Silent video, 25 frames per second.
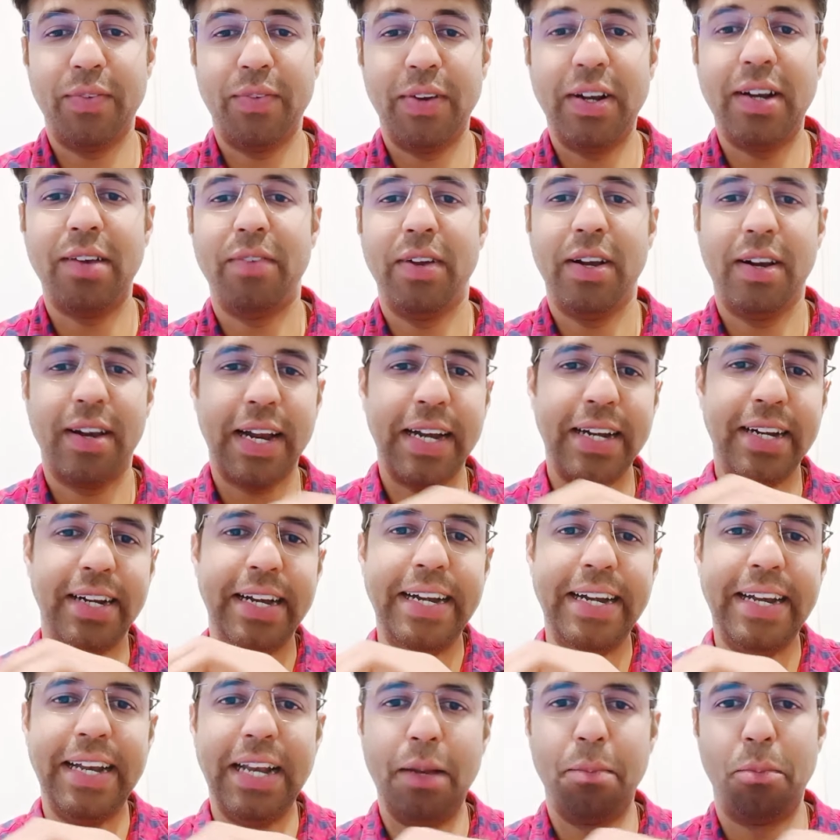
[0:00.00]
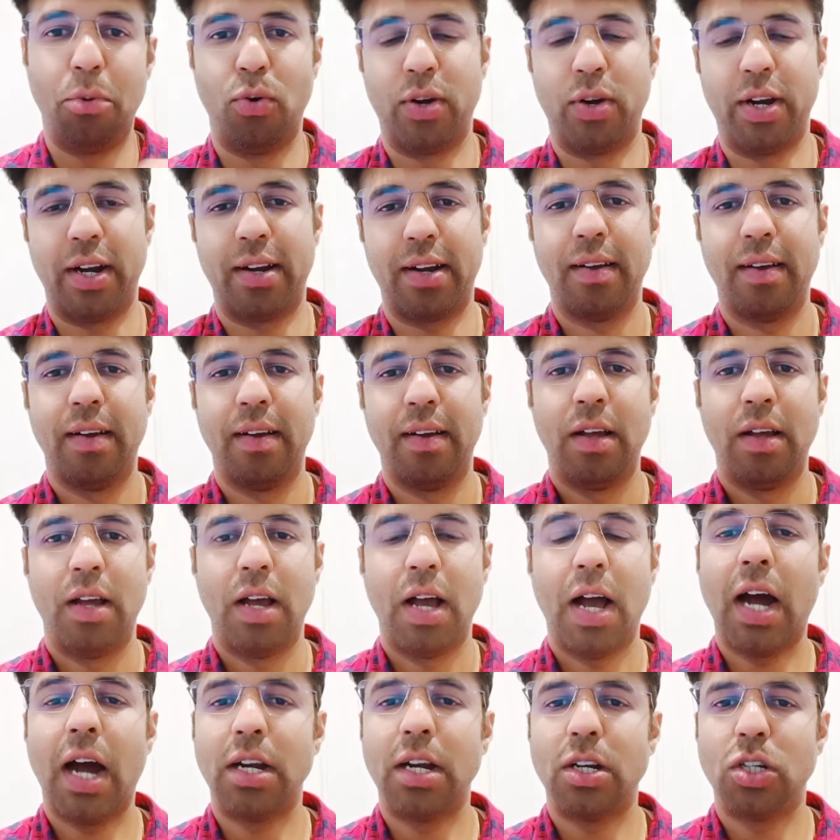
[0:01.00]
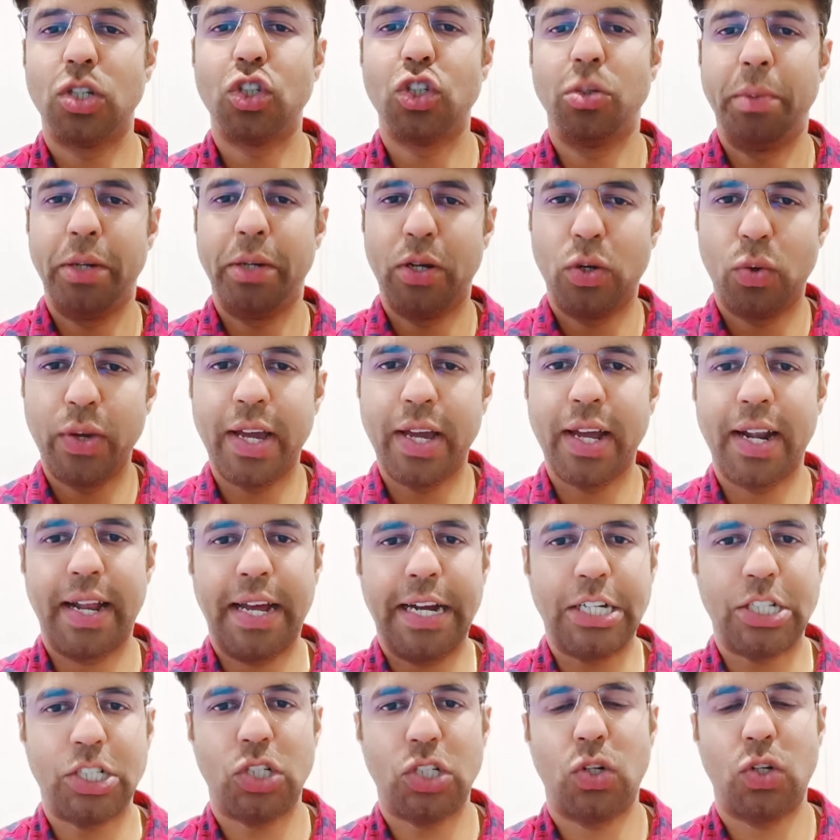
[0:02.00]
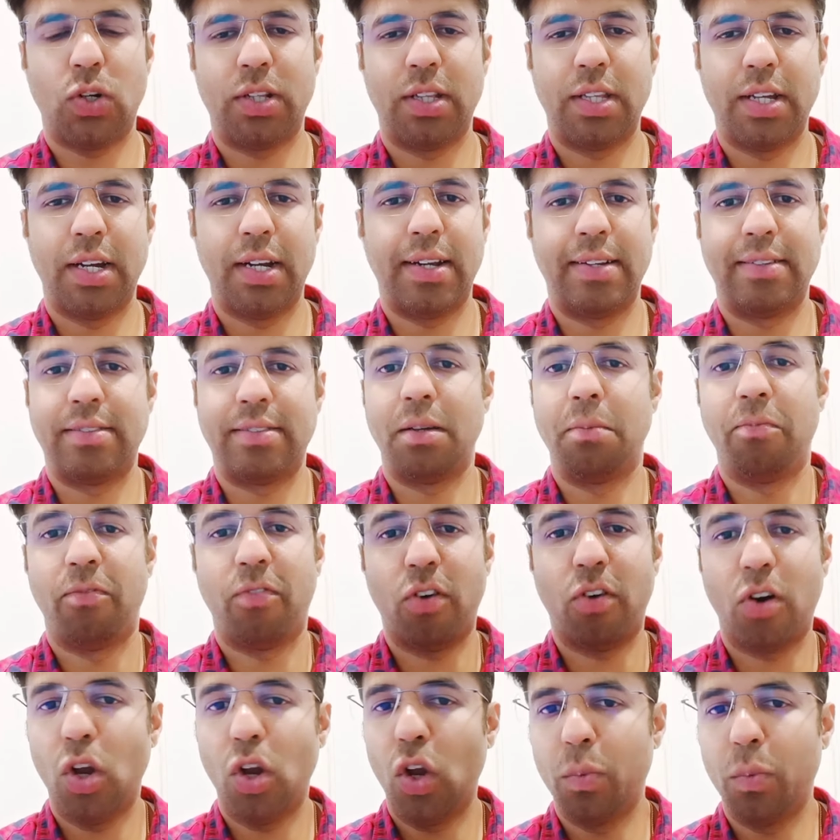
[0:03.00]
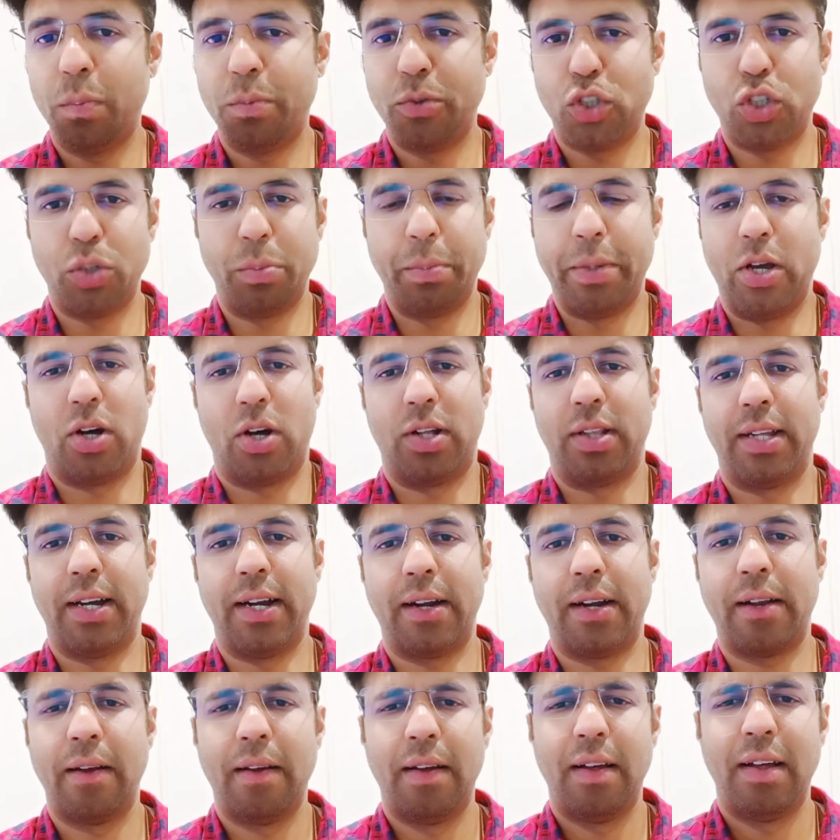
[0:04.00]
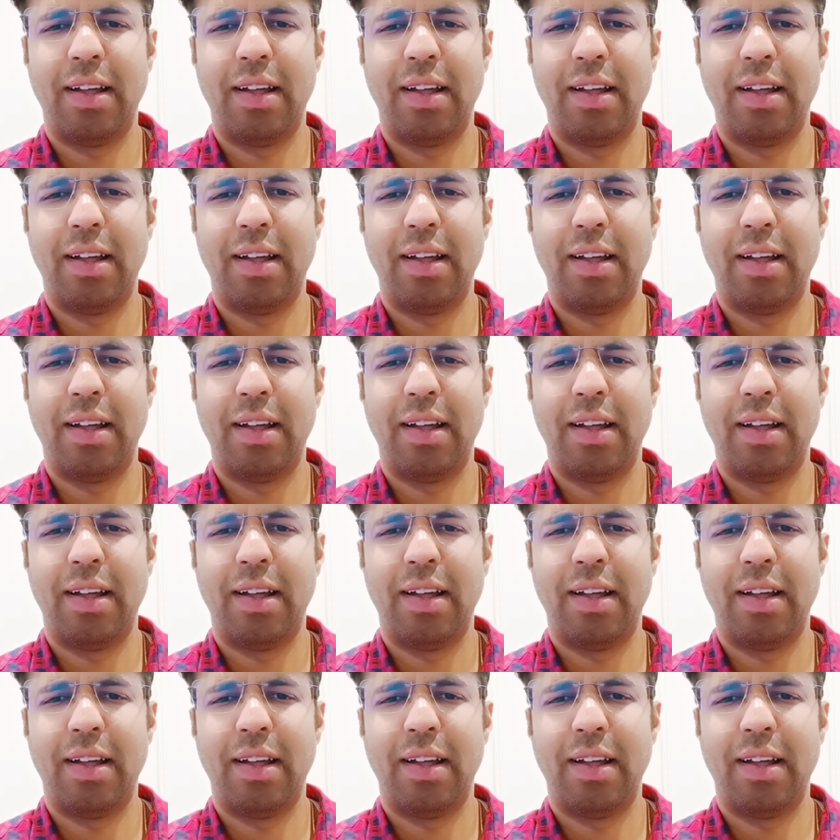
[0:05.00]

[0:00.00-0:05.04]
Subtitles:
We'll write detail about it, and should be quicker action on that, and some follow up should be on that.